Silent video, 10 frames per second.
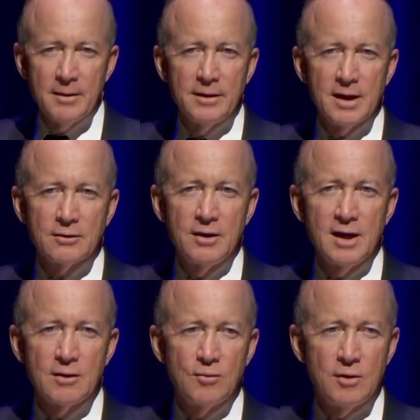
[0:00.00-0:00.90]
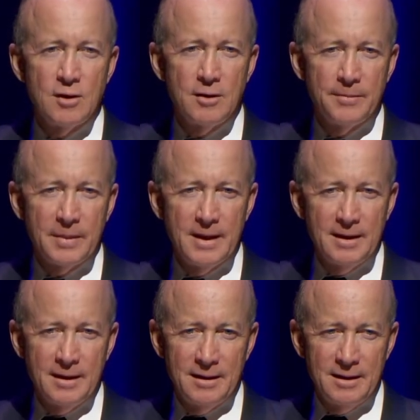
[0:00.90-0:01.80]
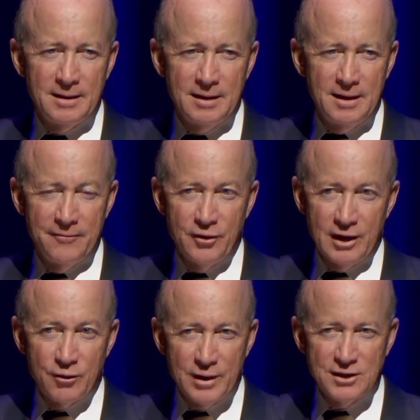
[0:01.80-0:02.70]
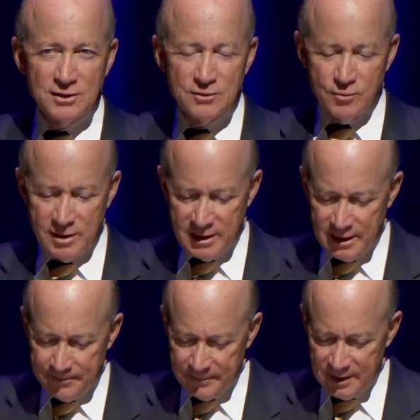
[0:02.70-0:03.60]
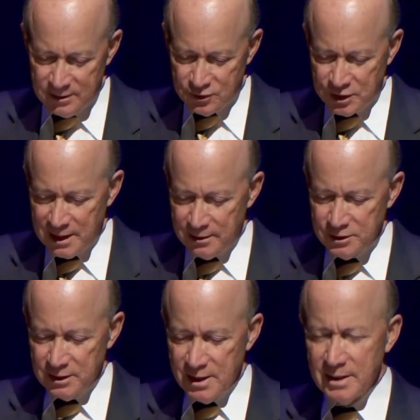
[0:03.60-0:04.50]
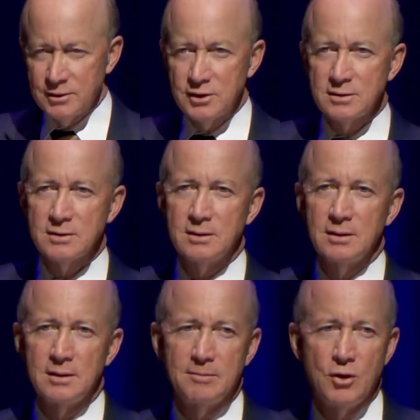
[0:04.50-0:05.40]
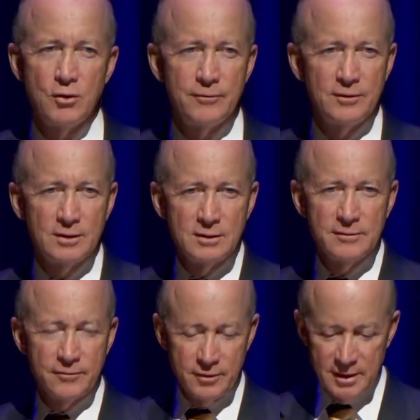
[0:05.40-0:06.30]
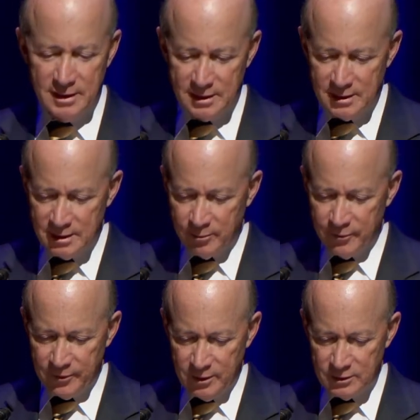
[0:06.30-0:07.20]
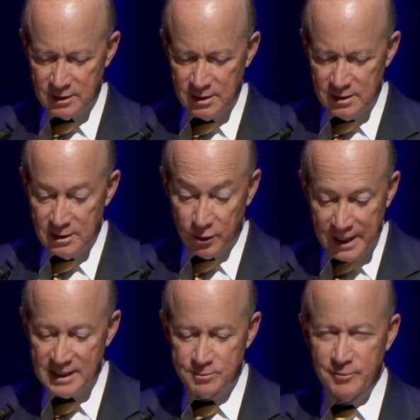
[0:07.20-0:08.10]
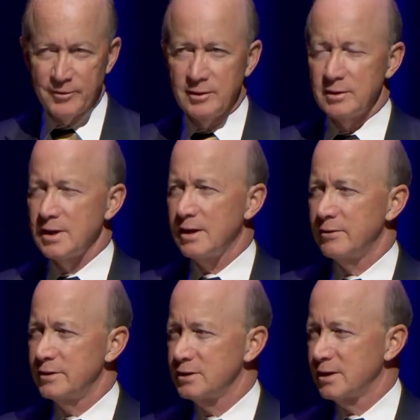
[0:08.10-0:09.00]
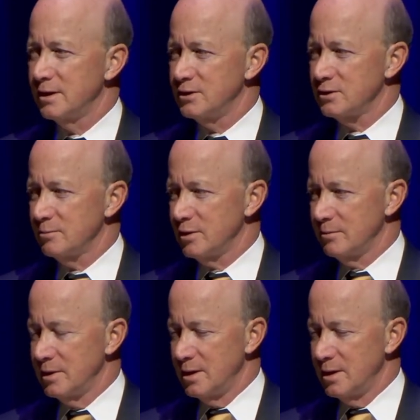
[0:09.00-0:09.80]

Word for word: Dr. Agarwal, in a very gracious way, is challenging not just the mode of delivery that prevails in, or has prevailed in higher education, but